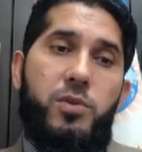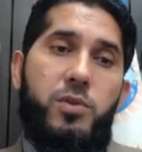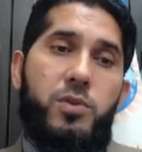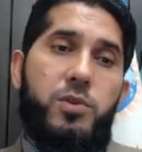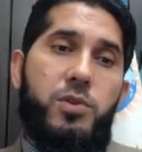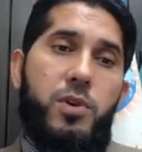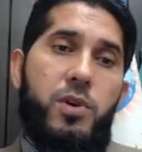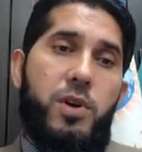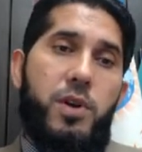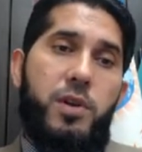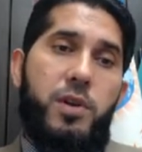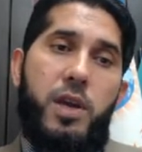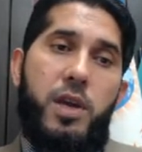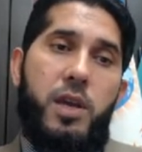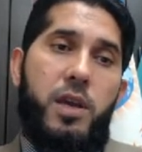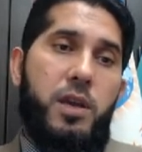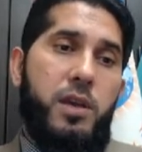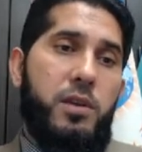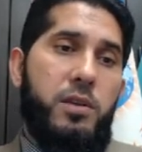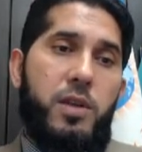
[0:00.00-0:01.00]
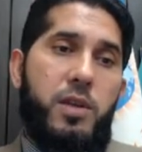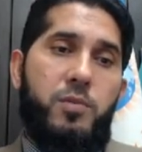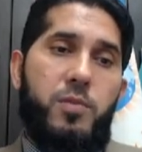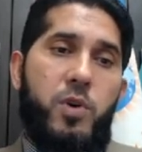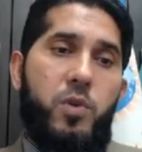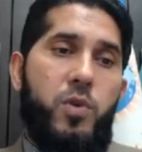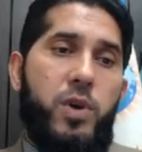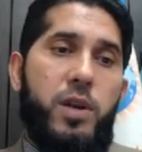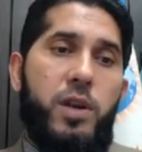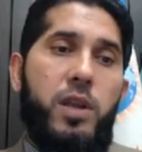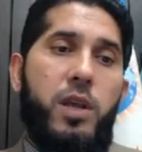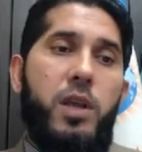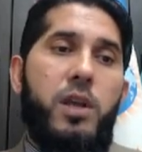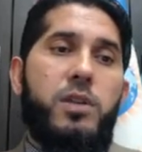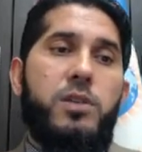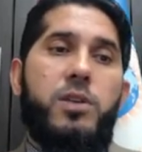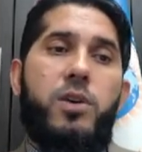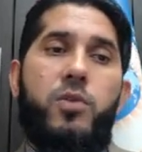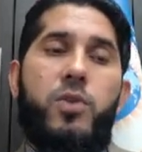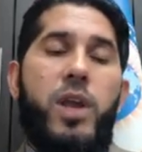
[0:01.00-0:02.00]
Sorry, number one.
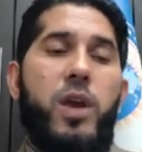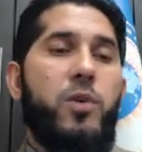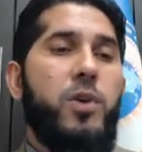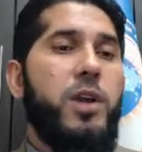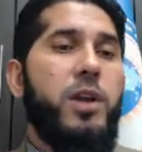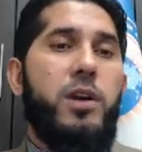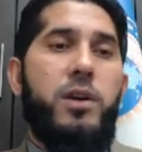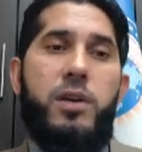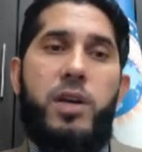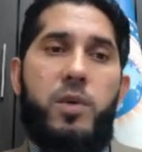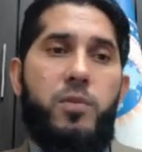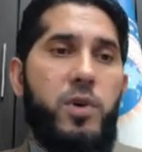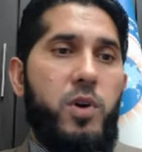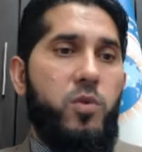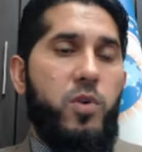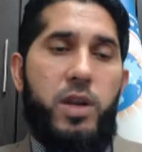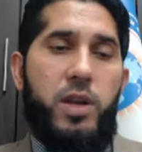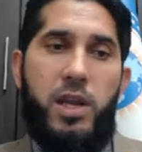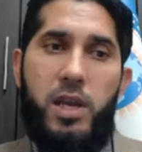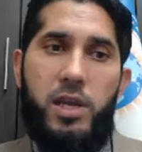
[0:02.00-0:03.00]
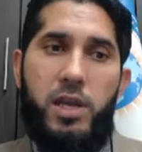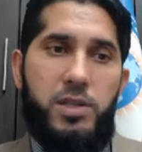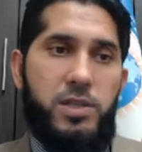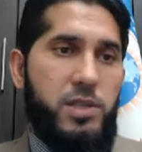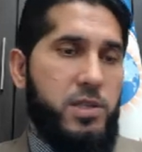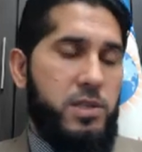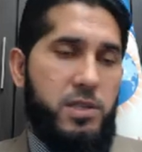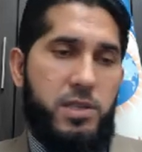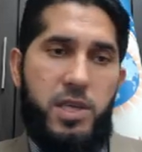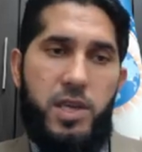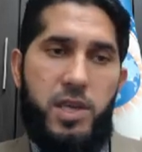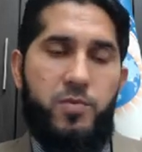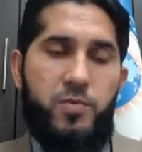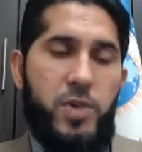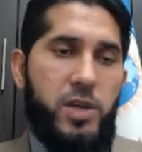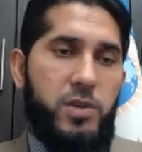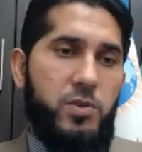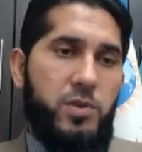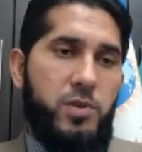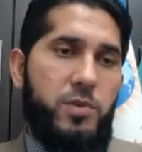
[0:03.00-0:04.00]
So now here, number one, I just came
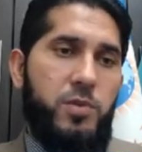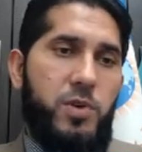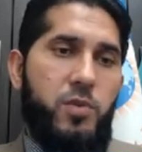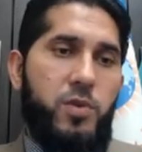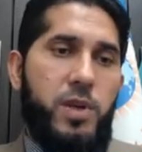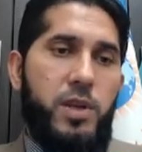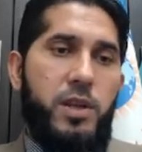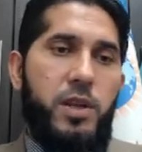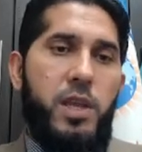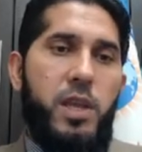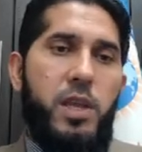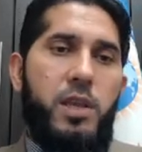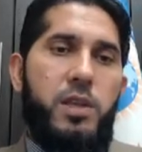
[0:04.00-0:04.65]
back to number one.